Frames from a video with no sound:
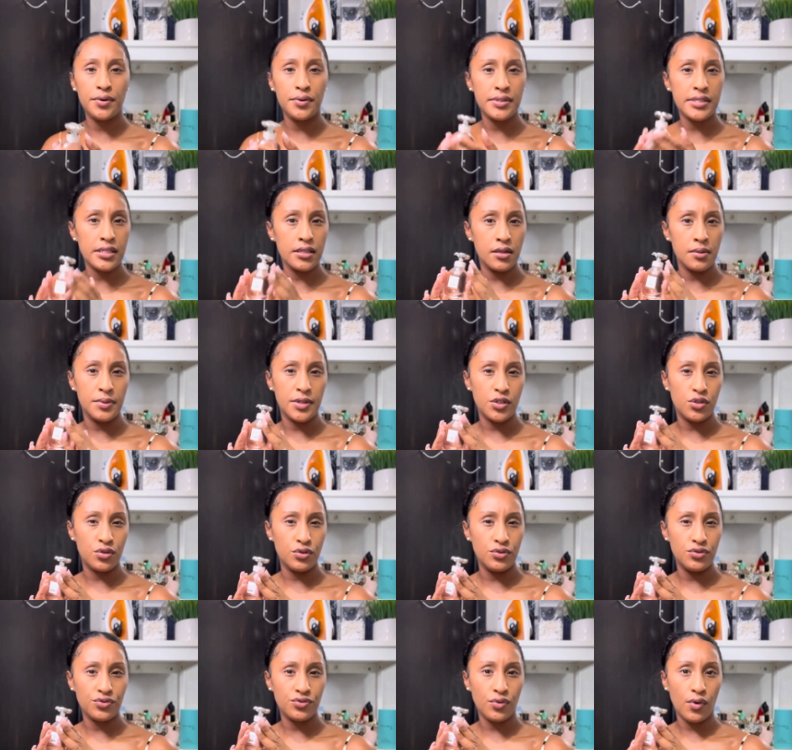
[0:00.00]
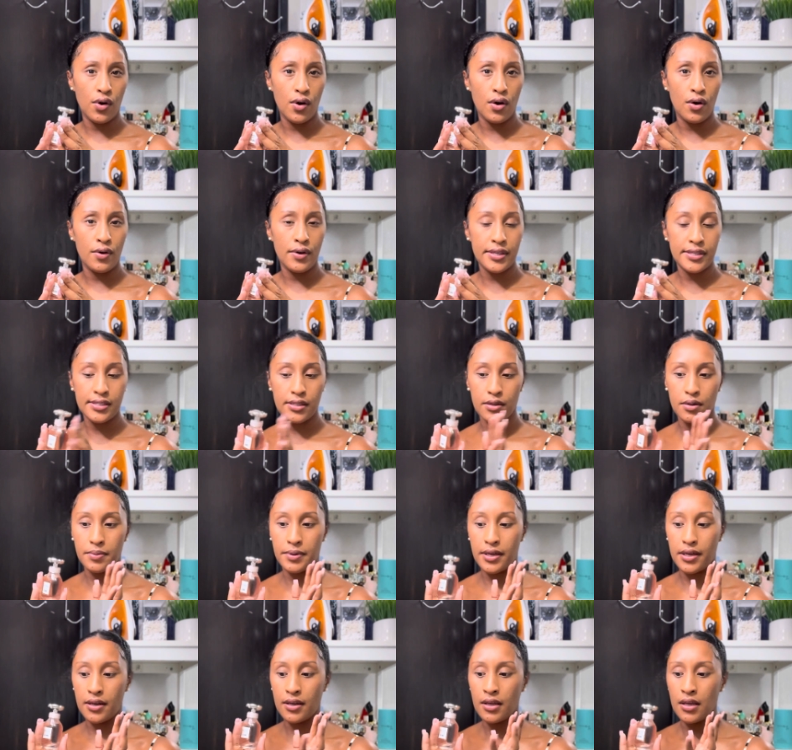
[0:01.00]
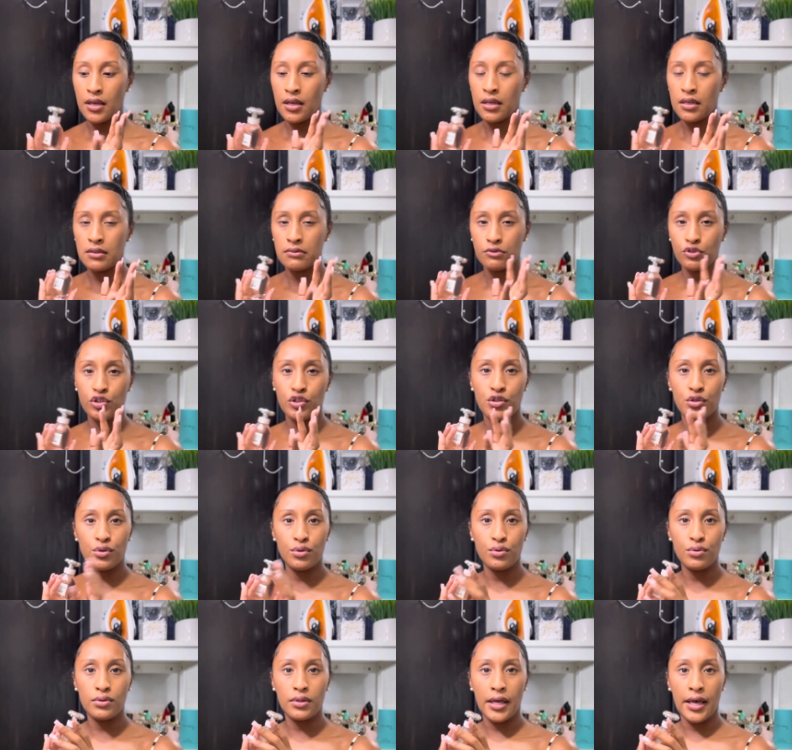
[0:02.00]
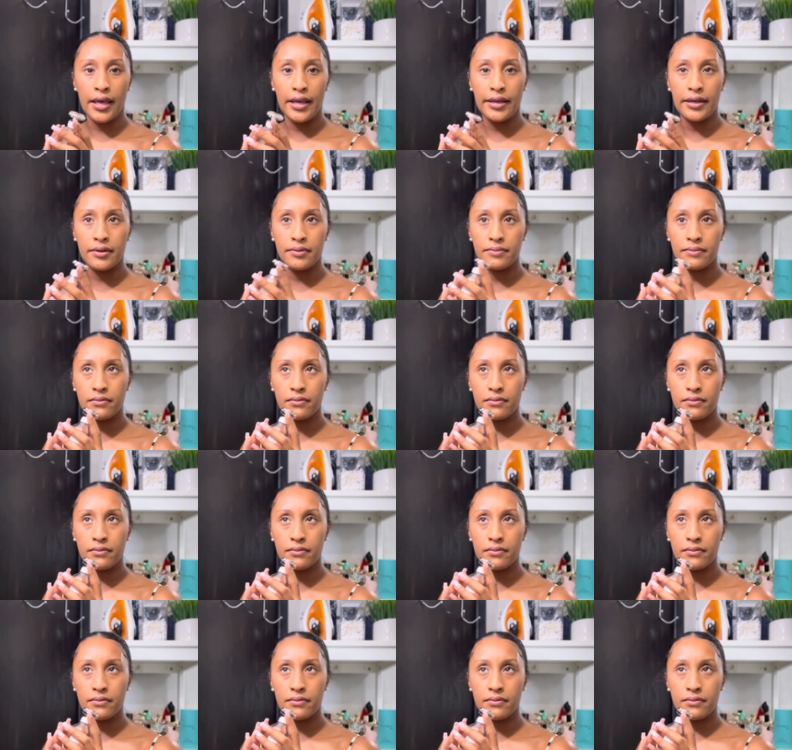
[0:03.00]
It's a little bit too strong. It's a little bit too like,